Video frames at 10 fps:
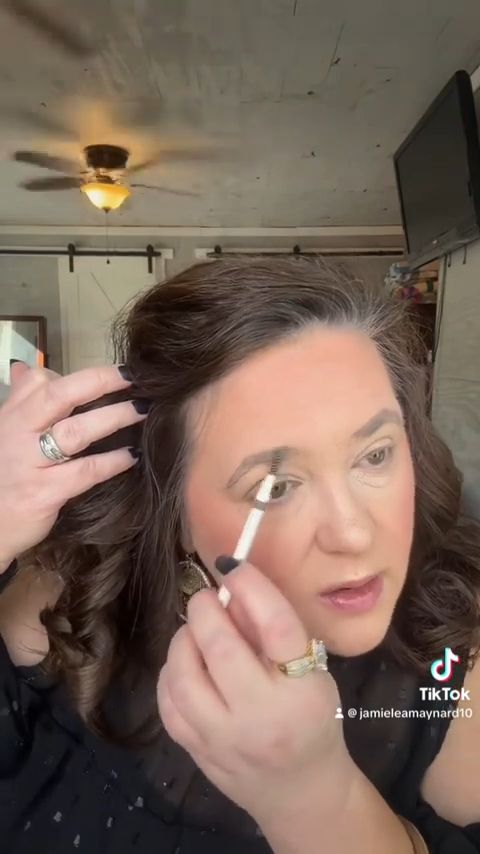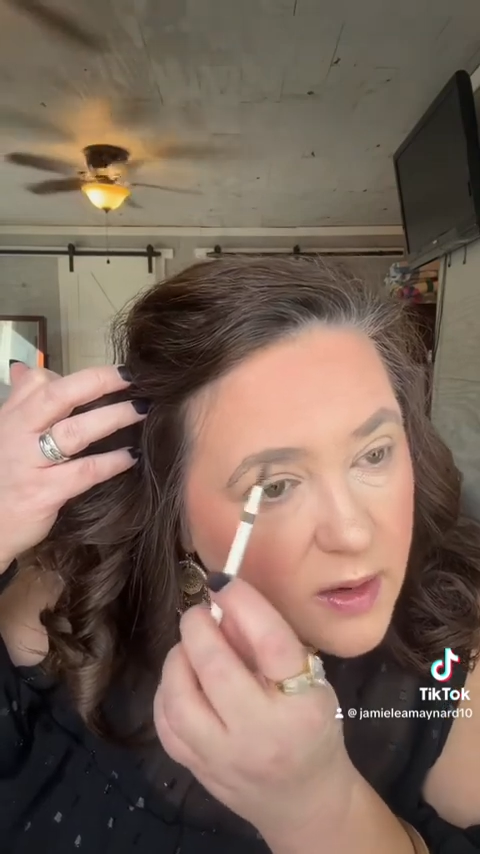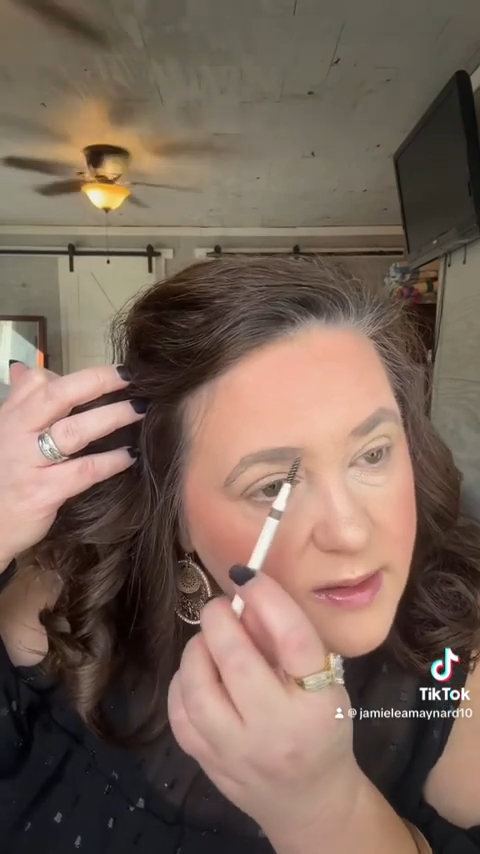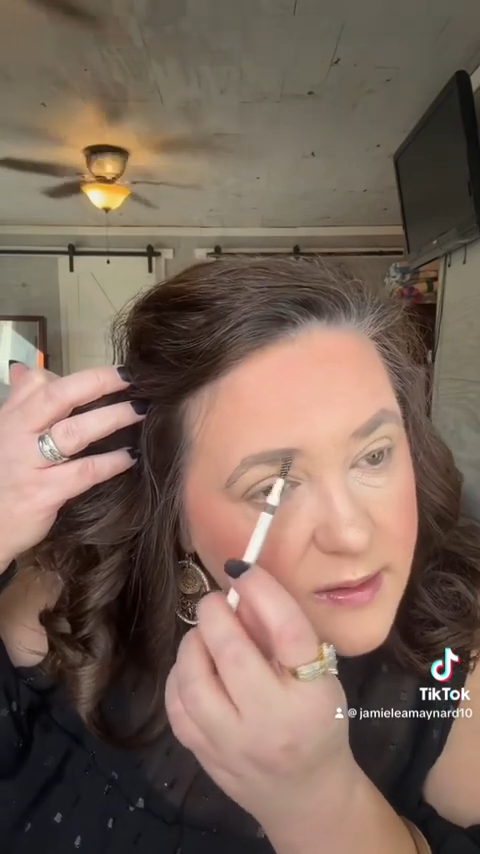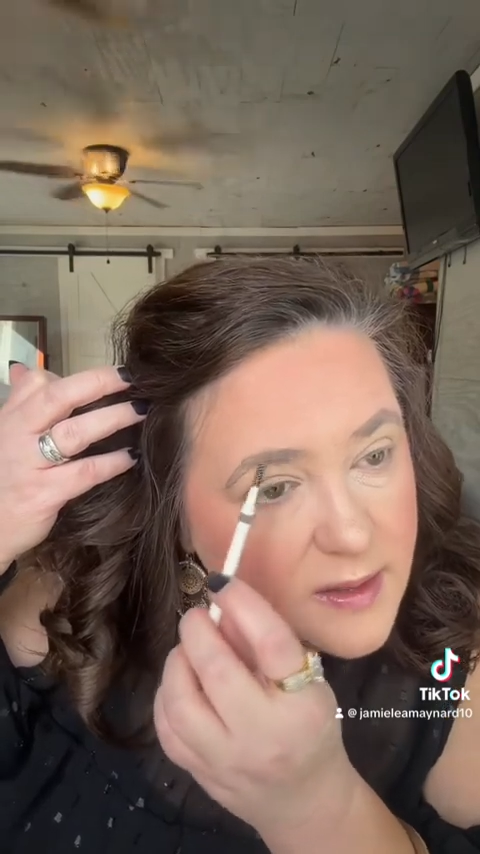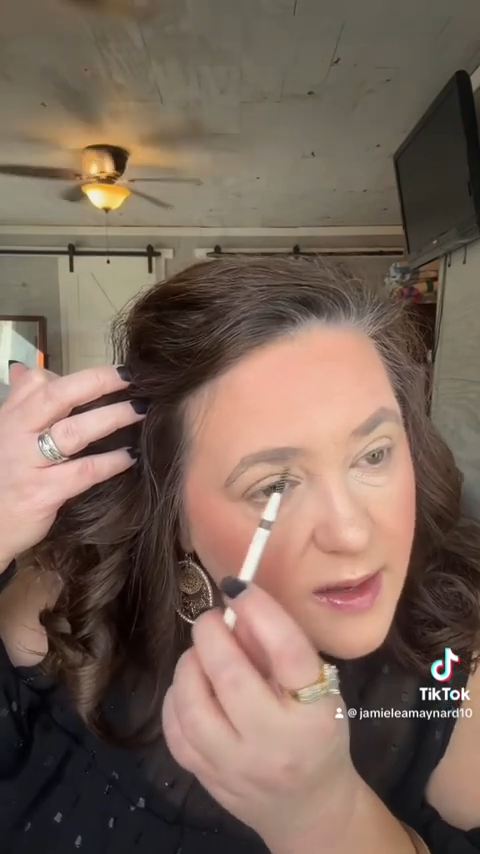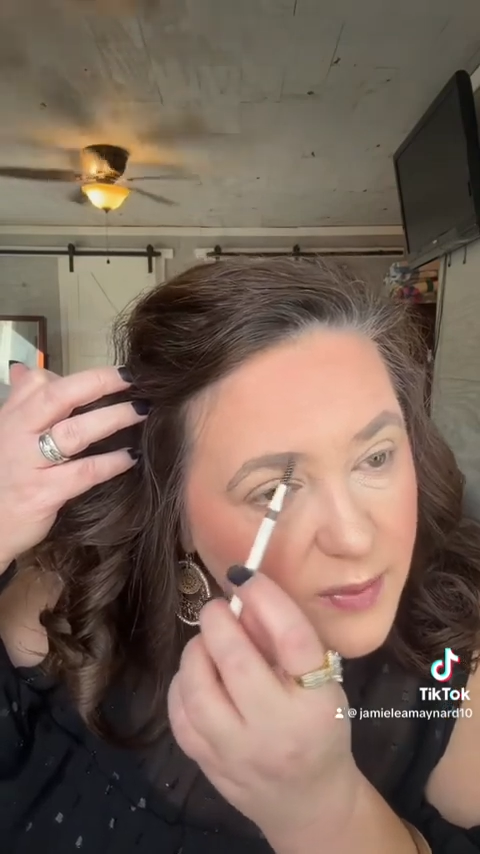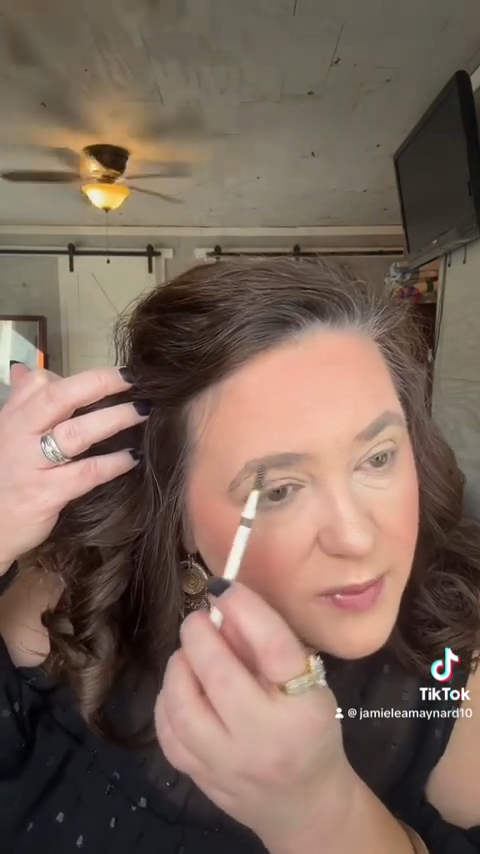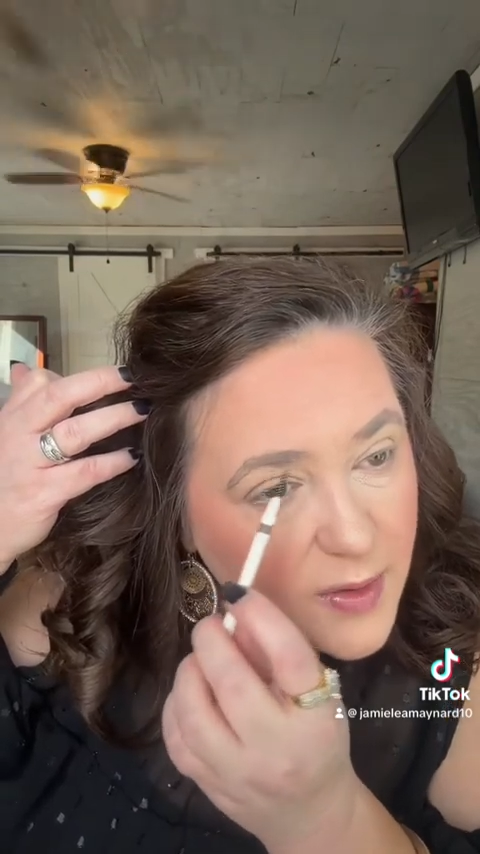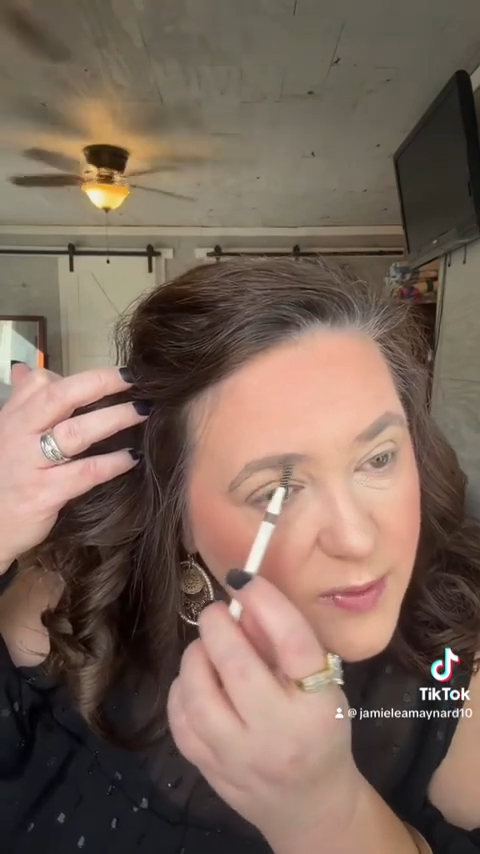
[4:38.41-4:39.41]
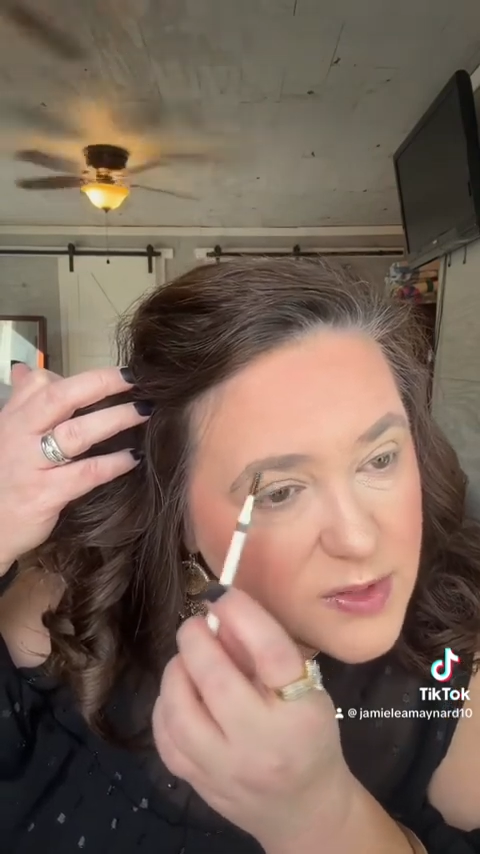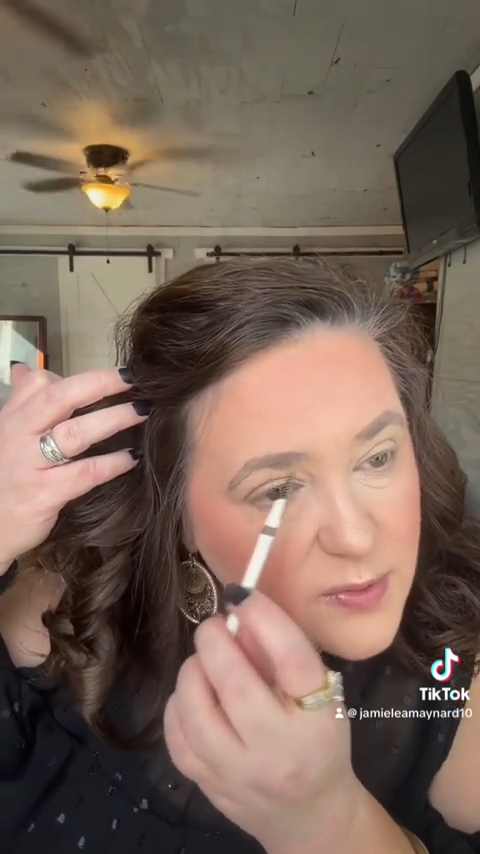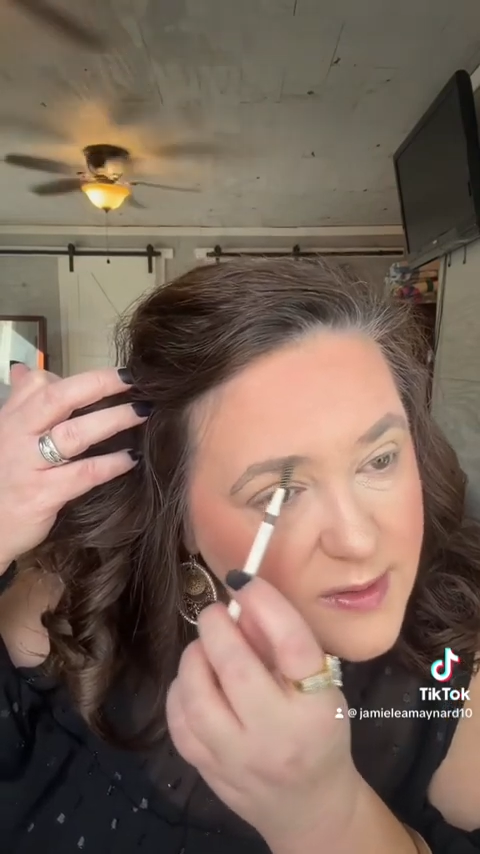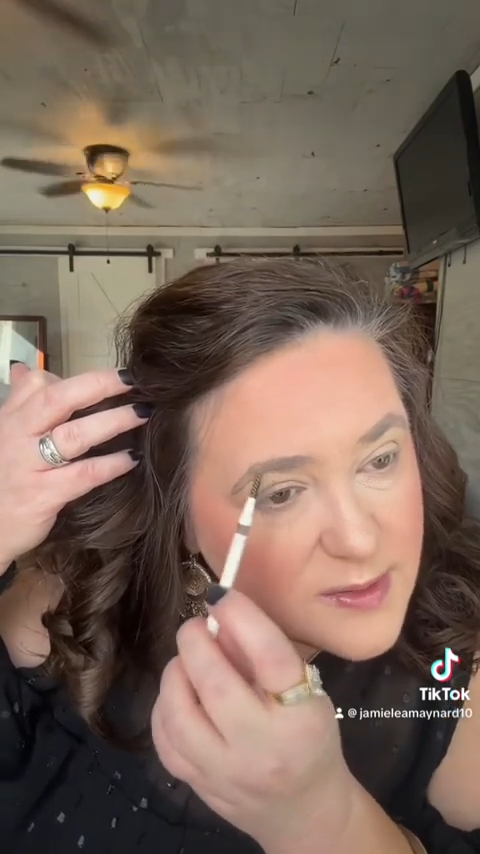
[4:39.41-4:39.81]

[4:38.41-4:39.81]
I don't know which one's